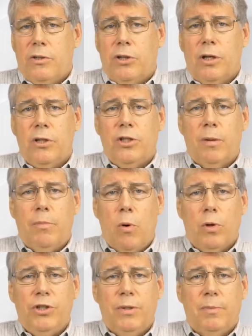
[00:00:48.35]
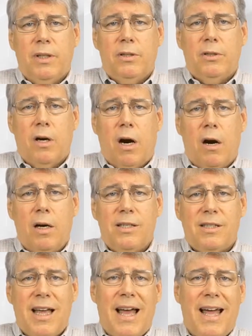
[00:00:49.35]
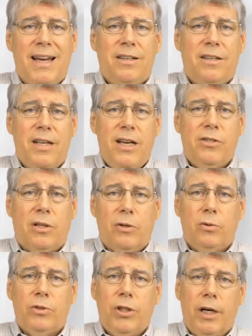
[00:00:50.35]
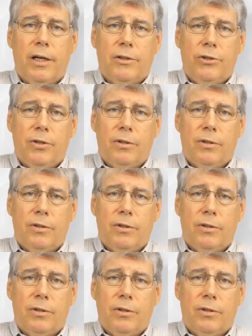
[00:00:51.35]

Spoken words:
church apportionments are assigned to each local church.